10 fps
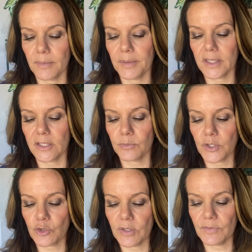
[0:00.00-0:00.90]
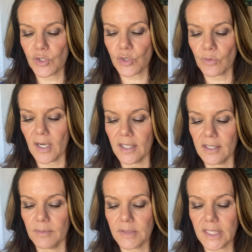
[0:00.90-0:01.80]
Ability to retrieve and store
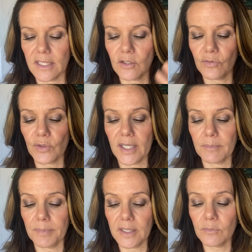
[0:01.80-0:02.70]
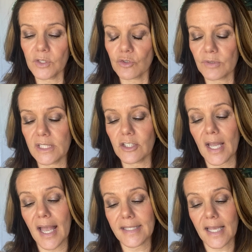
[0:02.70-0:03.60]
items in an overhead bin, which reach
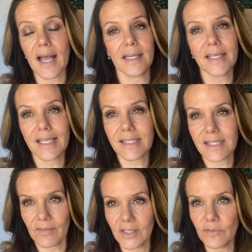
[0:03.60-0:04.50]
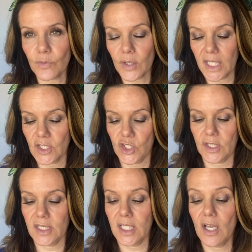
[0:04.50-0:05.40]
as high as 74
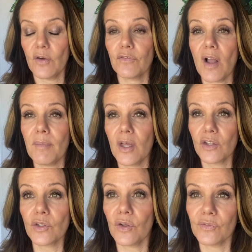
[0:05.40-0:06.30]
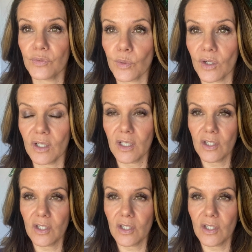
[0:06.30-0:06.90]
inches from the floor.